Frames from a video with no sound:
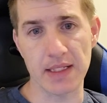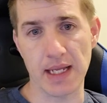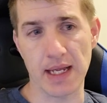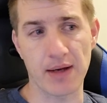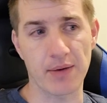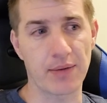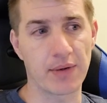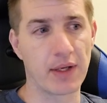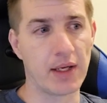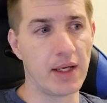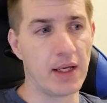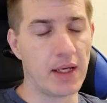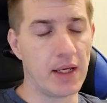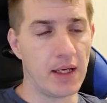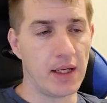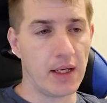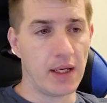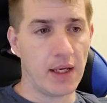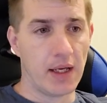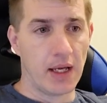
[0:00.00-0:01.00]
down.
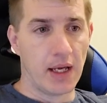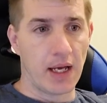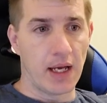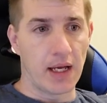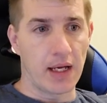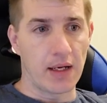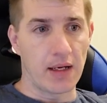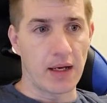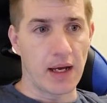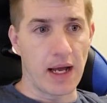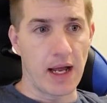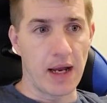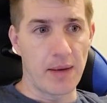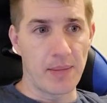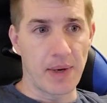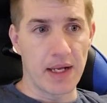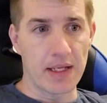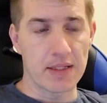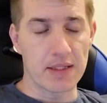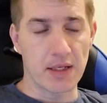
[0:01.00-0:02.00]
I had
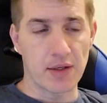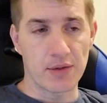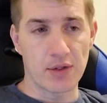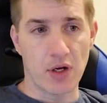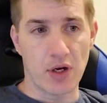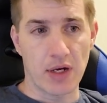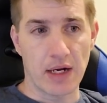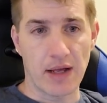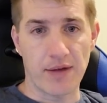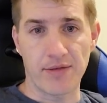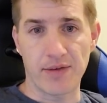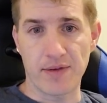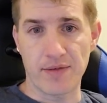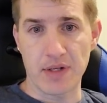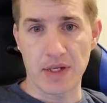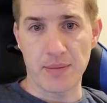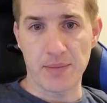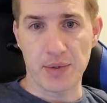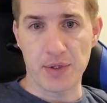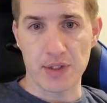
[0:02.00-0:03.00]
my sell target at
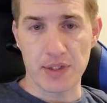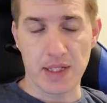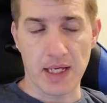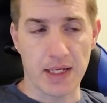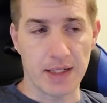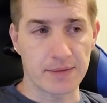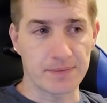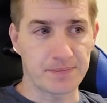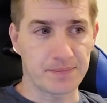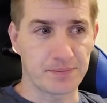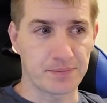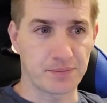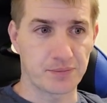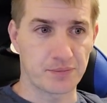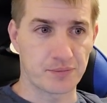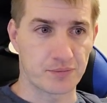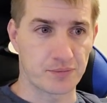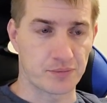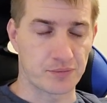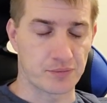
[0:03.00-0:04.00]
15%.
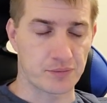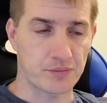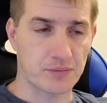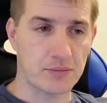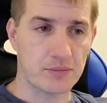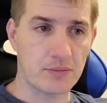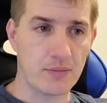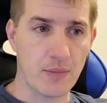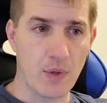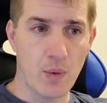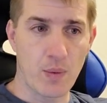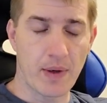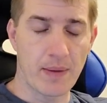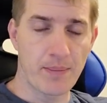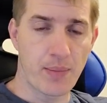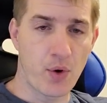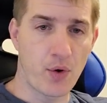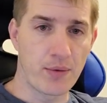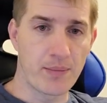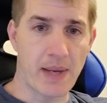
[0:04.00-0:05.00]
When
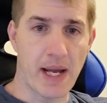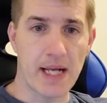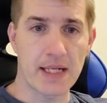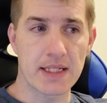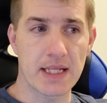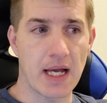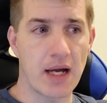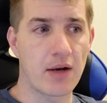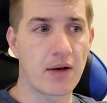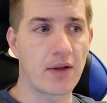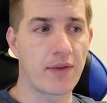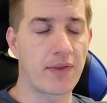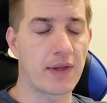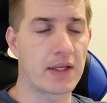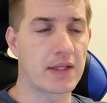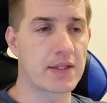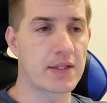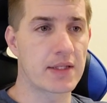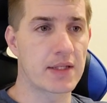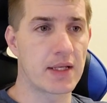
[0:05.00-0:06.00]
it pulled back down on
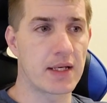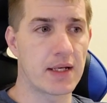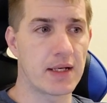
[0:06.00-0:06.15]
this